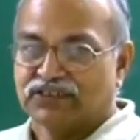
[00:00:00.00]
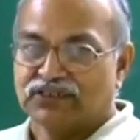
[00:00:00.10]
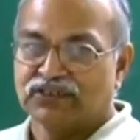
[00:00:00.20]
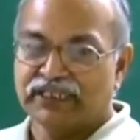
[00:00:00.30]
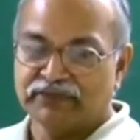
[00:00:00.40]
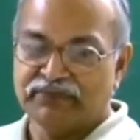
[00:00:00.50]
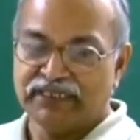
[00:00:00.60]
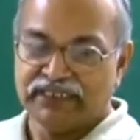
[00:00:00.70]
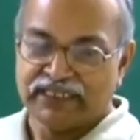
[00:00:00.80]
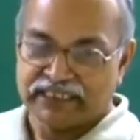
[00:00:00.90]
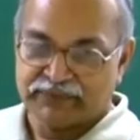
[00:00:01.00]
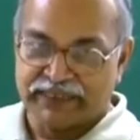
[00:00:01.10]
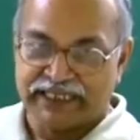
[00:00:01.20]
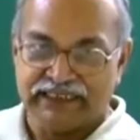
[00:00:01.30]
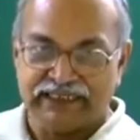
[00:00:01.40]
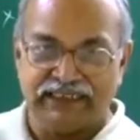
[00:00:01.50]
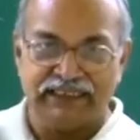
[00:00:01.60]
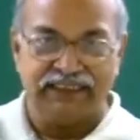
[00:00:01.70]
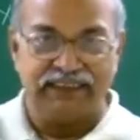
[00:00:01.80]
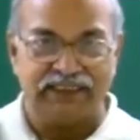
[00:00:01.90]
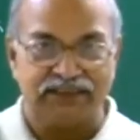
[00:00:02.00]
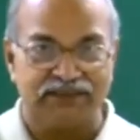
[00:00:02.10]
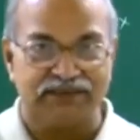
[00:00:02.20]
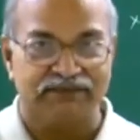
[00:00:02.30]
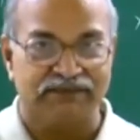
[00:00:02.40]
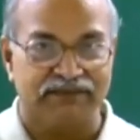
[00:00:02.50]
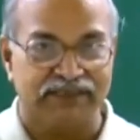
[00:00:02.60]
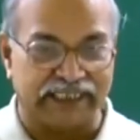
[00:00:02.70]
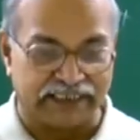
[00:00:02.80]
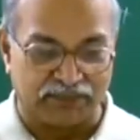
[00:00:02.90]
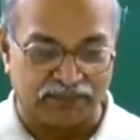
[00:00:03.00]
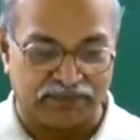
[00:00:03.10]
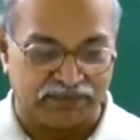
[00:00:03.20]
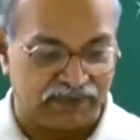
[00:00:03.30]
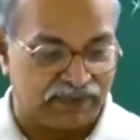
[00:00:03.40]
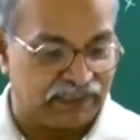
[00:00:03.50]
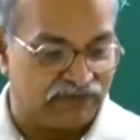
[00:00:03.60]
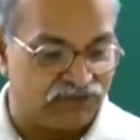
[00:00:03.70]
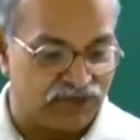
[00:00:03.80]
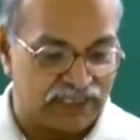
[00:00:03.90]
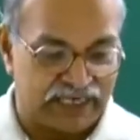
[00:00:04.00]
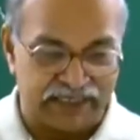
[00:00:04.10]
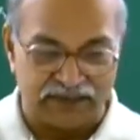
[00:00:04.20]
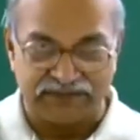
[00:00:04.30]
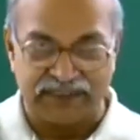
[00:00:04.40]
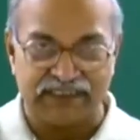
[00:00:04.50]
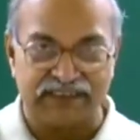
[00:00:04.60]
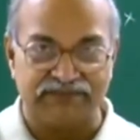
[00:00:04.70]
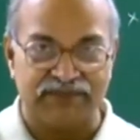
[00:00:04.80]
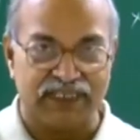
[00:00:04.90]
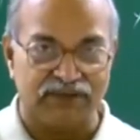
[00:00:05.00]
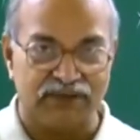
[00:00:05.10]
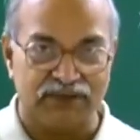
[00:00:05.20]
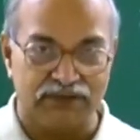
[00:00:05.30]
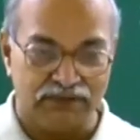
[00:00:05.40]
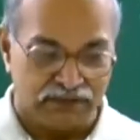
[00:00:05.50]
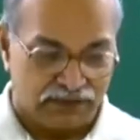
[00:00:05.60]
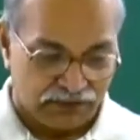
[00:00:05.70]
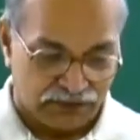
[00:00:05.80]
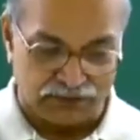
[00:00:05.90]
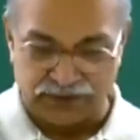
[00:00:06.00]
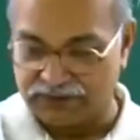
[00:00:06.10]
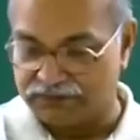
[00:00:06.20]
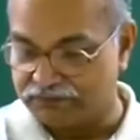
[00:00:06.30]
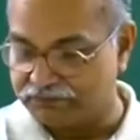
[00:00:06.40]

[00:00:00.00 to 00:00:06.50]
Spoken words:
So let me explain the setup, what kind of things we are going to use.